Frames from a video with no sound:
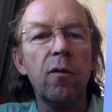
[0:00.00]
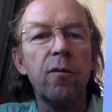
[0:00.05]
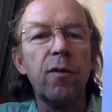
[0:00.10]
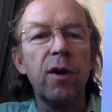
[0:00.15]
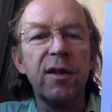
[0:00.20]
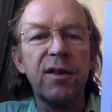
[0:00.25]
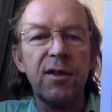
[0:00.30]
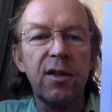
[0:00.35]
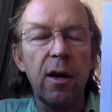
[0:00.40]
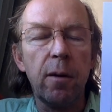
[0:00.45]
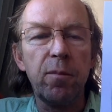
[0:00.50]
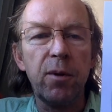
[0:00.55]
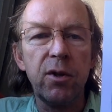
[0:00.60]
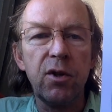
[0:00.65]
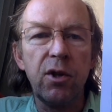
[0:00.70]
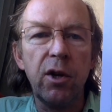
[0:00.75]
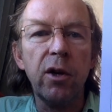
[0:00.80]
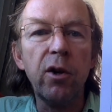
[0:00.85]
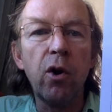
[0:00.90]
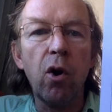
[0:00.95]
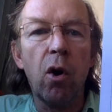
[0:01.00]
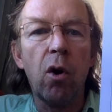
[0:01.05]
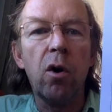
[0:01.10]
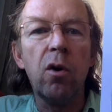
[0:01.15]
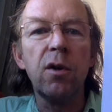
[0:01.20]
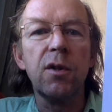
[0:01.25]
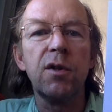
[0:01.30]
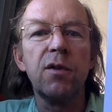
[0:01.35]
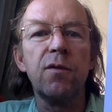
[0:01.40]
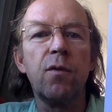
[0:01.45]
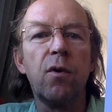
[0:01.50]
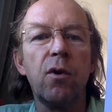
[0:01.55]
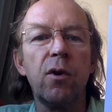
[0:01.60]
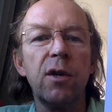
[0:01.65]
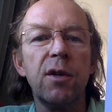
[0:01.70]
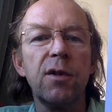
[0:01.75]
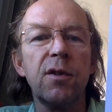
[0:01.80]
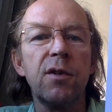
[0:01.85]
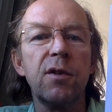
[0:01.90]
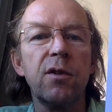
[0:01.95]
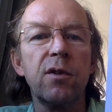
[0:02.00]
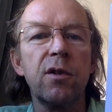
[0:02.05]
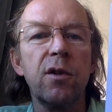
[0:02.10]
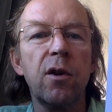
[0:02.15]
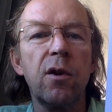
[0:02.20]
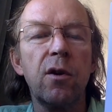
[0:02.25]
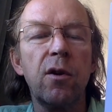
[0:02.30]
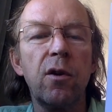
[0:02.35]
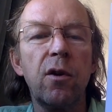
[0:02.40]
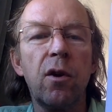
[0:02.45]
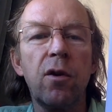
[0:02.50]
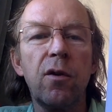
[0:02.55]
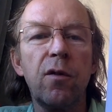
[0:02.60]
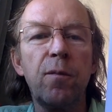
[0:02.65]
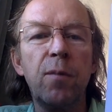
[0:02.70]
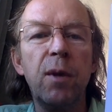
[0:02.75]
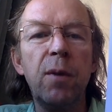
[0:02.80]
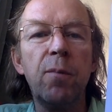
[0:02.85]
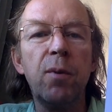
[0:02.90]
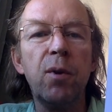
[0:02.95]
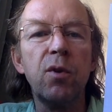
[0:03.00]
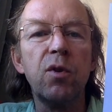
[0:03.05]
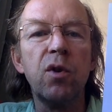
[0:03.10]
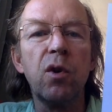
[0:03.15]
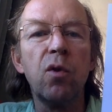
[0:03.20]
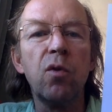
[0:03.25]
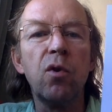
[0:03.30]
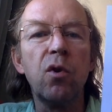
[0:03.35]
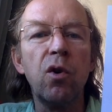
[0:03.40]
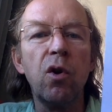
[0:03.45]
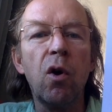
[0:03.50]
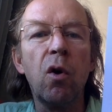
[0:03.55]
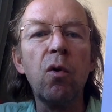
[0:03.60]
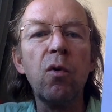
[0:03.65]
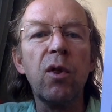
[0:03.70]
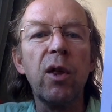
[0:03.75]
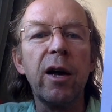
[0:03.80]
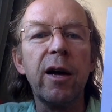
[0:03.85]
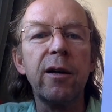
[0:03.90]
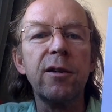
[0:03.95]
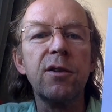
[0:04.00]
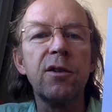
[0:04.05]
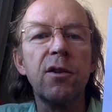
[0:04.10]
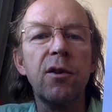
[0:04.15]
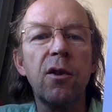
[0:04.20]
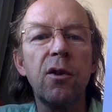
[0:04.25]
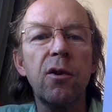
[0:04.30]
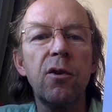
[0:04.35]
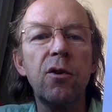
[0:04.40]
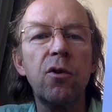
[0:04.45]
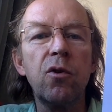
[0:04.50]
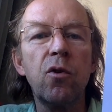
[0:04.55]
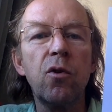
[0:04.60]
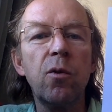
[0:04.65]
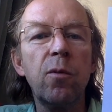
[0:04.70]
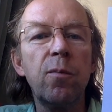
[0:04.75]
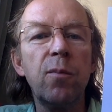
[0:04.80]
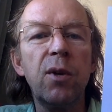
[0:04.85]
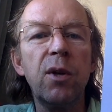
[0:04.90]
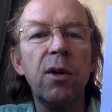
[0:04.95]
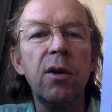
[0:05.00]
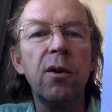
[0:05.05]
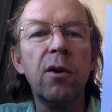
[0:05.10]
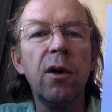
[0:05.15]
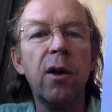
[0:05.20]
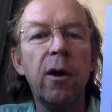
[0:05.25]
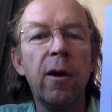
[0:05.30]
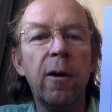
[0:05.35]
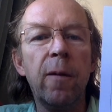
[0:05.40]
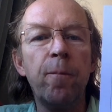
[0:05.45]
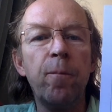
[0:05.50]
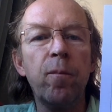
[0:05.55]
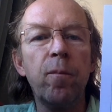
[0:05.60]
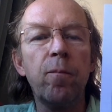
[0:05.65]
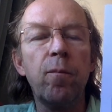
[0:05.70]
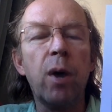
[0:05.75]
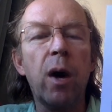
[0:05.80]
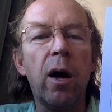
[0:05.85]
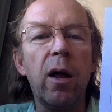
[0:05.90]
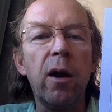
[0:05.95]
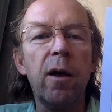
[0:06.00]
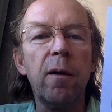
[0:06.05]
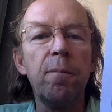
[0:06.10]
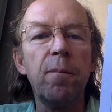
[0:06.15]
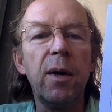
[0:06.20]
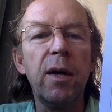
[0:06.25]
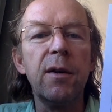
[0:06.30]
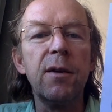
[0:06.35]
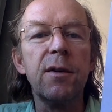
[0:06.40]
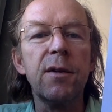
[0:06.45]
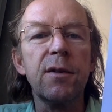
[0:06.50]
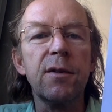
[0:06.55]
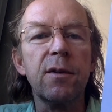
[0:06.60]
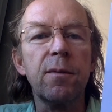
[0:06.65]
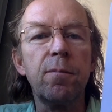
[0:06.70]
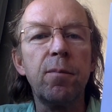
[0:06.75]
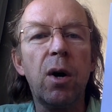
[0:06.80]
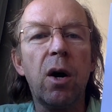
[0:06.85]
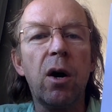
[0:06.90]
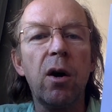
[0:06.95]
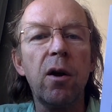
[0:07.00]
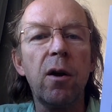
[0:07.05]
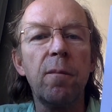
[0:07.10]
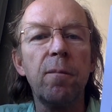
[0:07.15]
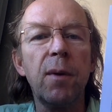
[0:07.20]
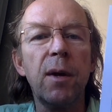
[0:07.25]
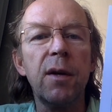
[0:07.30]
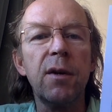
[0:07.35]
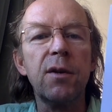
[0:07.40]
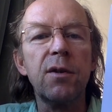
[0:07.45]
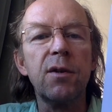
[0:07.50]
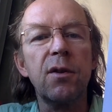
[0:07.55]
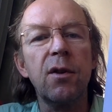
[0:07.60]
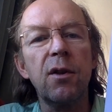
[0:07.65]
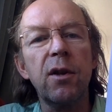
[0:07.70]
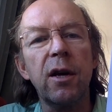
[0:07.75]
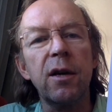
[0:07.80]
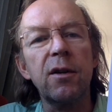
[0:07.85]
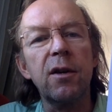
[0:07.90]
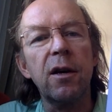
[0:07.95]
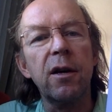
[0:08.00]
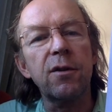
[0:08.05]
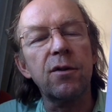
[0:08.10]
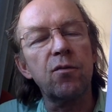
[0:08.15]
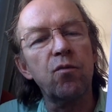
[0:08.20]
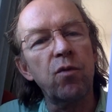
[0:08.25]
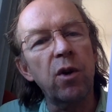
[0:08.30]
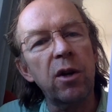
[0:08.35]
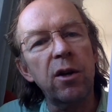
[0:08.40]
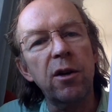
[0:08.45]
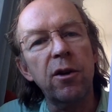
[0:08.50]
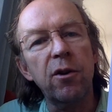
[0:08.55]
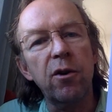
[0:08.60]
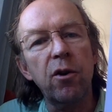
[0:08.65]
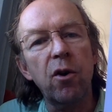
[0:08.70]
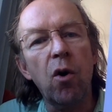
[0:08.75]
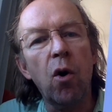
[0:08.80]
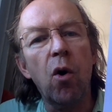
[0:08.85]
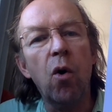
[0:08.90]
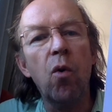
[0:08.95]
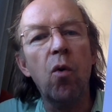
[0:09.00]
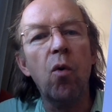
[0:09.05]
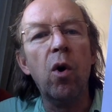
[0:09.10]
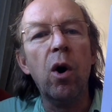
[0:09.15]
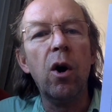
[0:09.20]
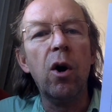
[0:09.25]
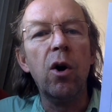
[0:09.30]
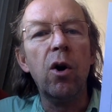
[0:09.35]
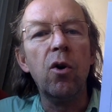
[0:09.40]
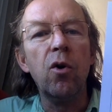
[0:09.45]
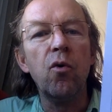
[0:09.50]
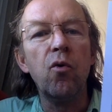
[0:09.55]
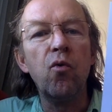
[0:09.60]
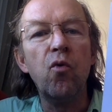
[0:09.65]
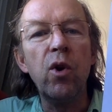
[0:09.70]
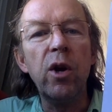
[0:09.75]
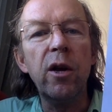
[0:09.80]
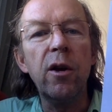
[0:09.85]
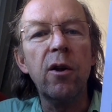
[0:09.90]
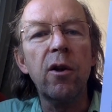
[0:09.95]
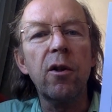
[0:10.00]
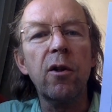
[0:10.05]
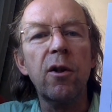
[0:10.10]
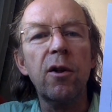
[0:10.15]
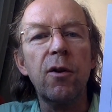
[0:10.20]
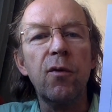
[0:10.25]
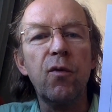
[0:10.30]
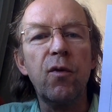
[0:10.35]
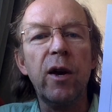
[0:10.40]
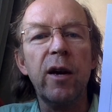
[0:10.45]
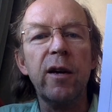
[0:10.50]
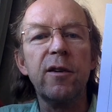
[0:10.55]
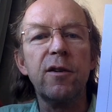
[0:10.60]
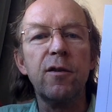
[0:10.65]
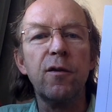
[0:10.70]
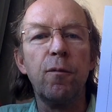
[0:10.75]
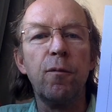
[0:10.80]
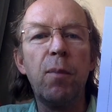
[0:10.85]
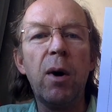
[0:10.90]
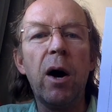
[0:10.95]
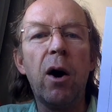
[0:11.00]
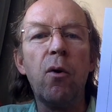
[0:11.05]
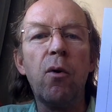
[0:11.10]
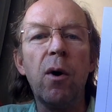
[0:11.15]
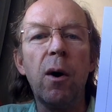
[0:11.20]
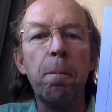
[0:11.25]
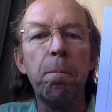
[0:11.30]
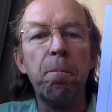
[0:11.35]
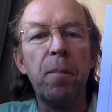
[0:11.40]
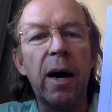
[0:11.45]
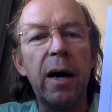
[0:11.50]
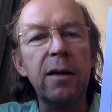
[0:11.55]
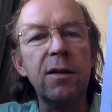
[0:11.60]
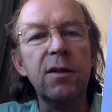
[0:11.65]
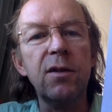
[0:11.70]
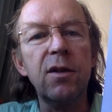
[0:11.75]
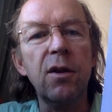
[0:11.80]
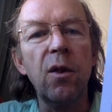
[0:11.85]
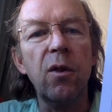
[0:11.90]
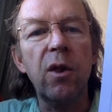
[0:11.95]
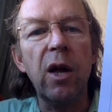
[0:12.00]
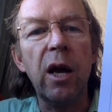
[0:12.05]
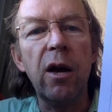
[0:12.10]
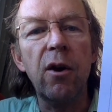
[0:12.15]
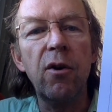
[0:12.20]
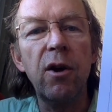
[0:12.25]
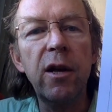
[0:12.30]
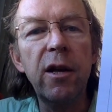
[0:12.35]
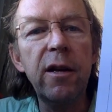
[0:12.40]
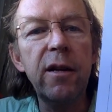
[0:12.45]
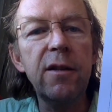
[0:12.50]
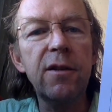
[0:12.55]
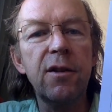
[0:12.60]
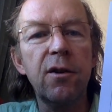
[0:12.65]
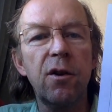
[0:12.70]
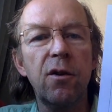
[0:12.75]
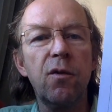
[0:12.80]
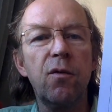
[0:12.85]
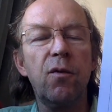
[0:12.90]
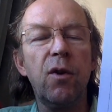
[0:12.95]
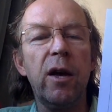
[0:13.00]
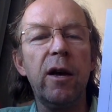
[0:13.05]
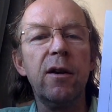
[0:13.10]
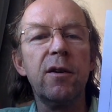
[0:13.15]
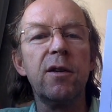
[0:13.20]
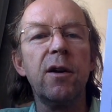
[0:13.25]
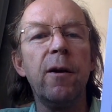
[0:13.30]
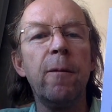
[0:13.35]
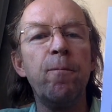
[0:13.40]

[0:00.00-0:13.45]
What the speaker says: establishing laws, for instance. A lot of people don't know that. The European Parliament is a parliament that has really no real effective power. But there is an effect,